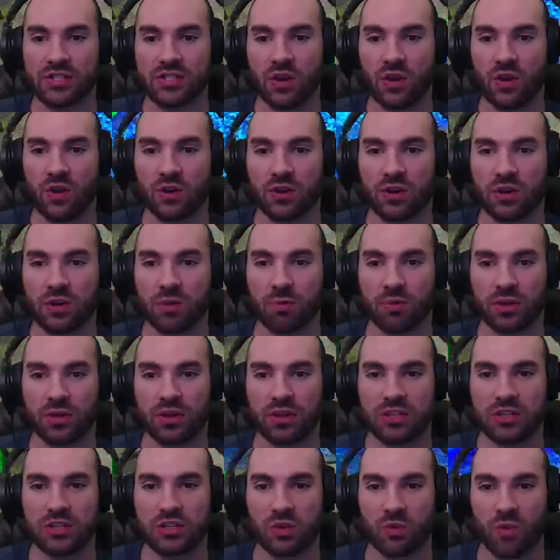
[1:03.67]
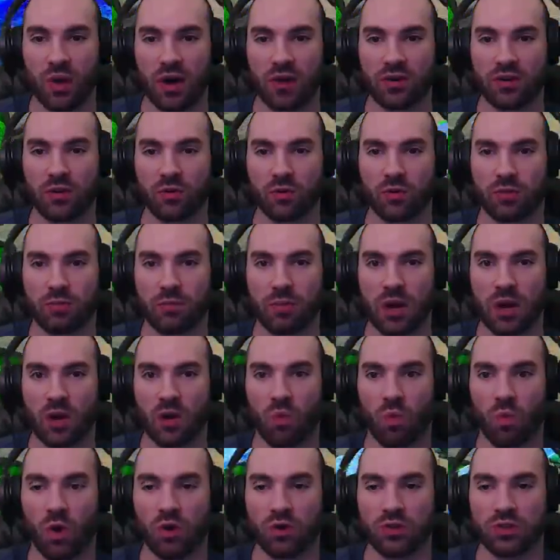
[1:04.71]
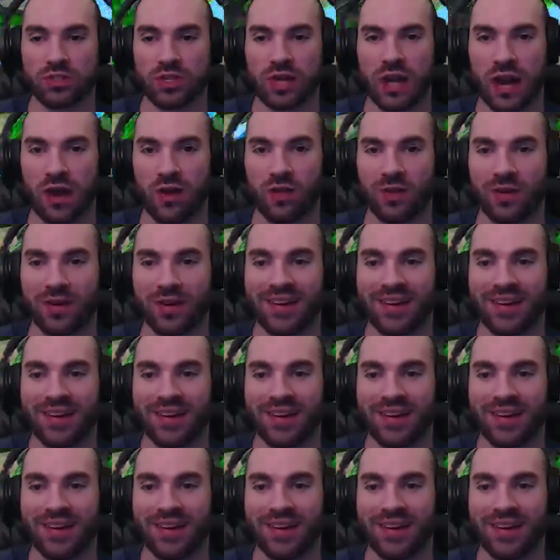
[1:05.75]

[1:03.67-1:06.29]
are completely surrounded with metal walls now.